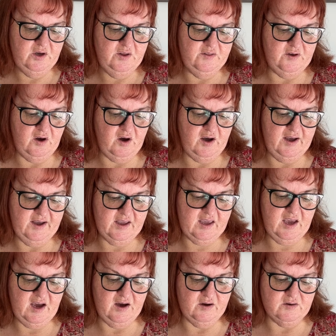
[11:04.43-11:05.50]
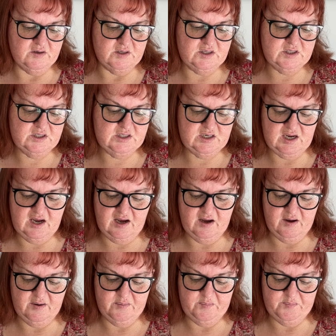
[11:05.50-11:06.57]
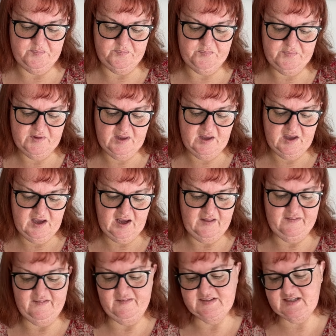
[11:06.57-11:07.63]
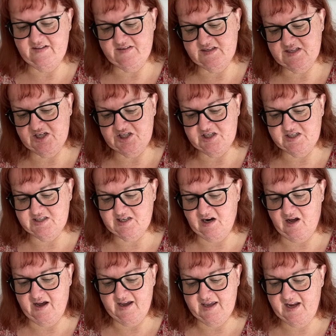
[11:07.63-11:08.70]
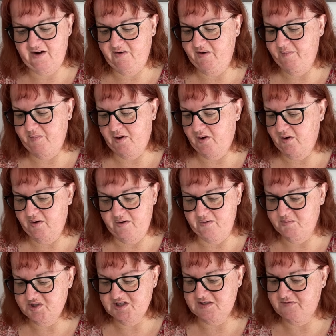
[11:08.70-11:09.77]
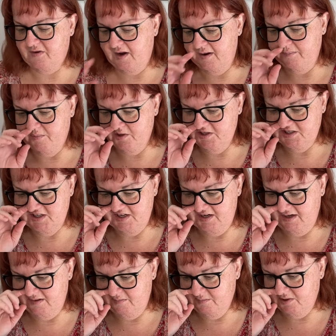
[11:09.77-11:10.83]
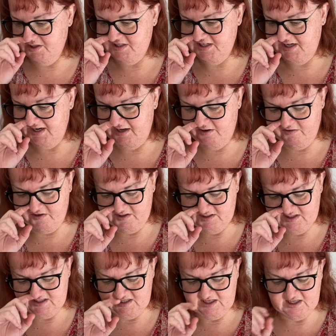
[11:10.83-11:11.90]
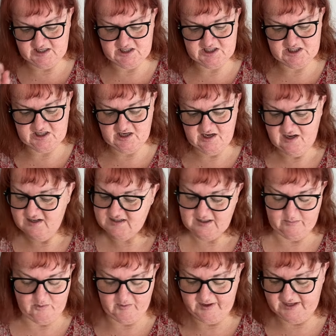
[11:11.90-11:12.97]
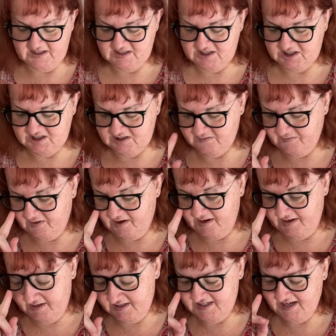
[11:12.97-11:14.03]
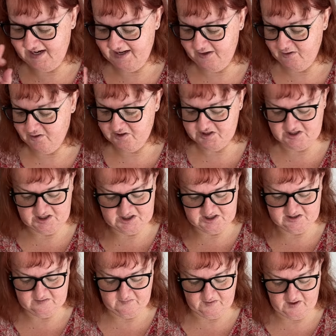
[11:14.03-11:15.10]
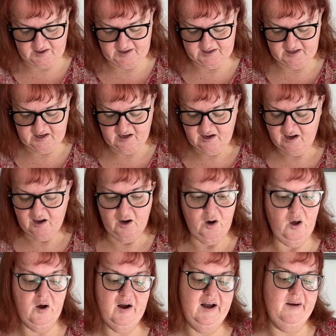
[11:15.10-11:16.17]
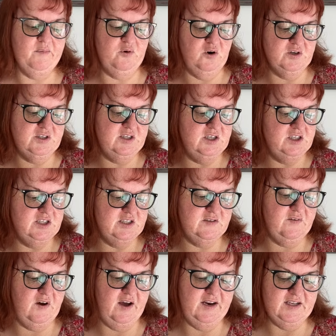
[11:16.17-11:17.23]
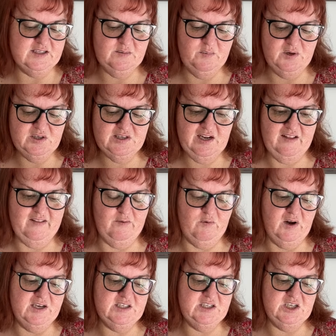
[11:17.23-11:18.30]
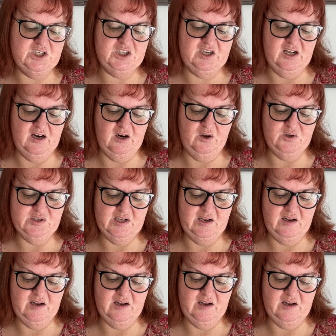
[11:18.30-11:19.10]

the higher count. And then there's other stitches like herringbone, which is fine, Montenegrin stitch, double rani stitch is fine, Italian cross stitch is fine, long arm cross stitch is fine. It's mostly the rice stitch. You get to lose